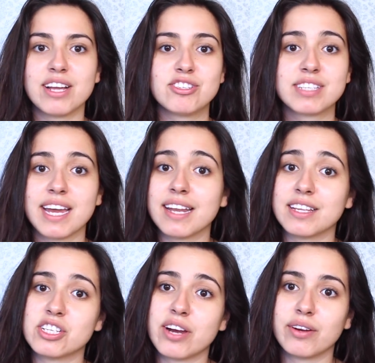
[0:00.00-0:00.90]
I just got out of
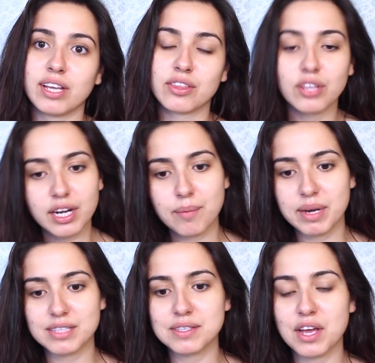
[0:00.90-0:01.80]
the shower like 30
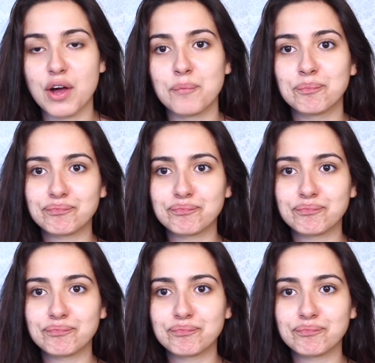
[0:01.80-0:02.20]
minutes ago.